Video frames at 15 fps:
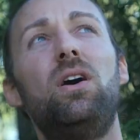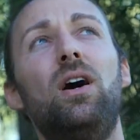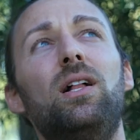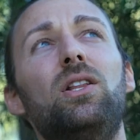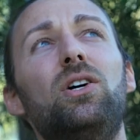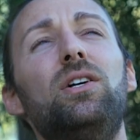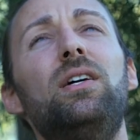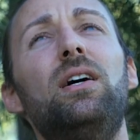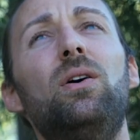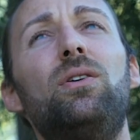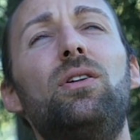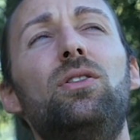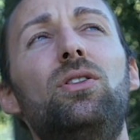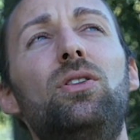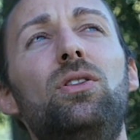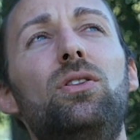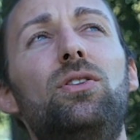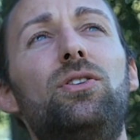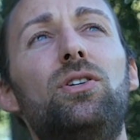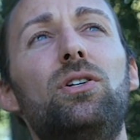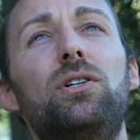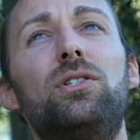I learned how to
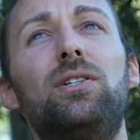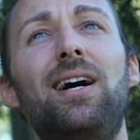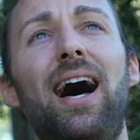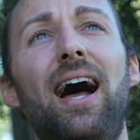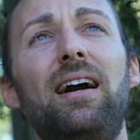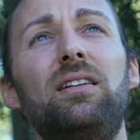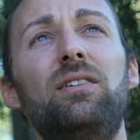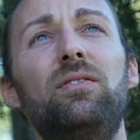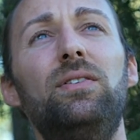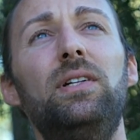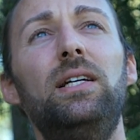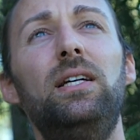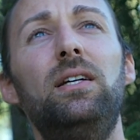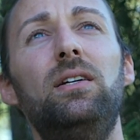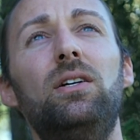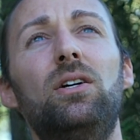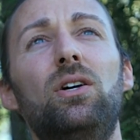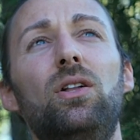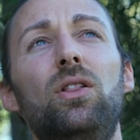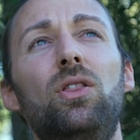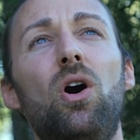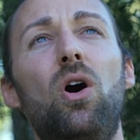actively
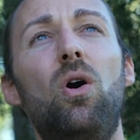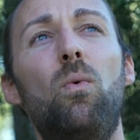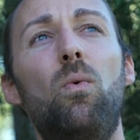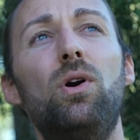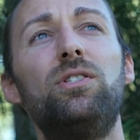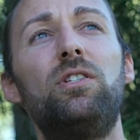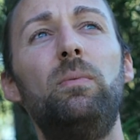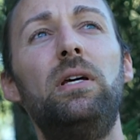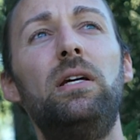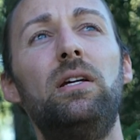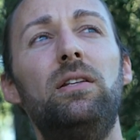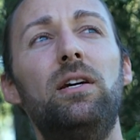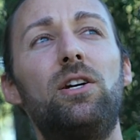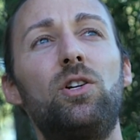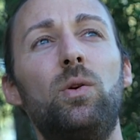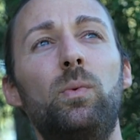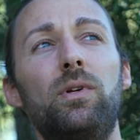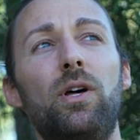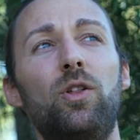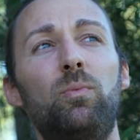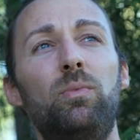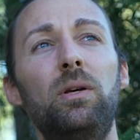not want to be in addiction with
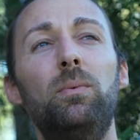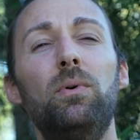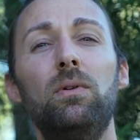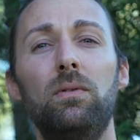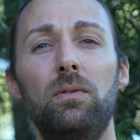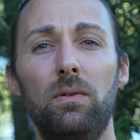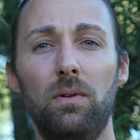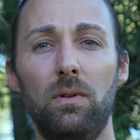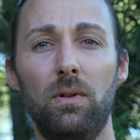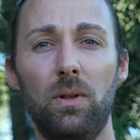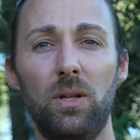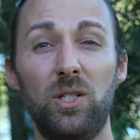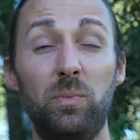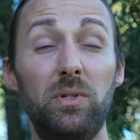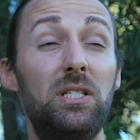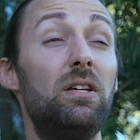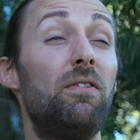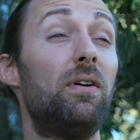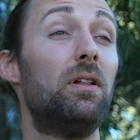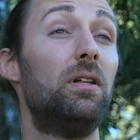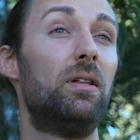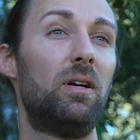other people,
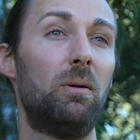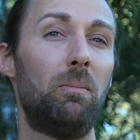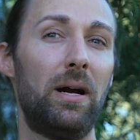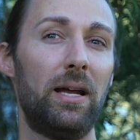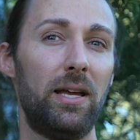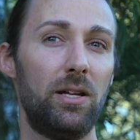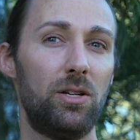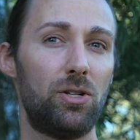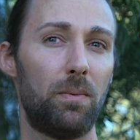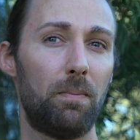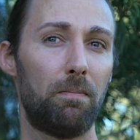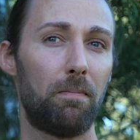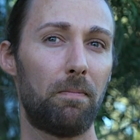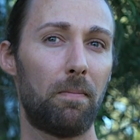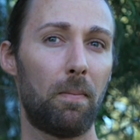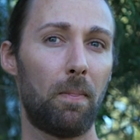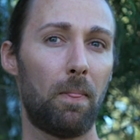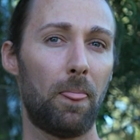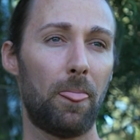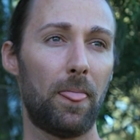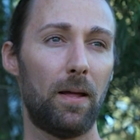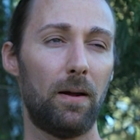specifically that are my age.
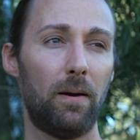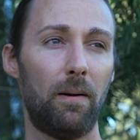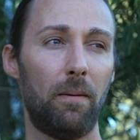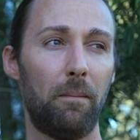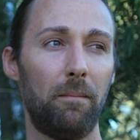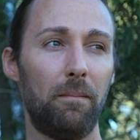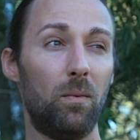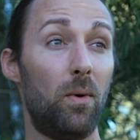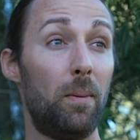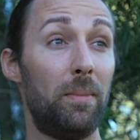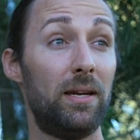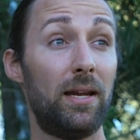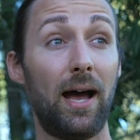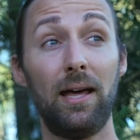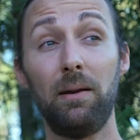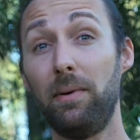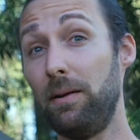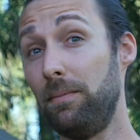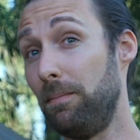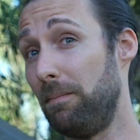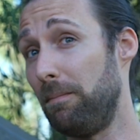Women and men.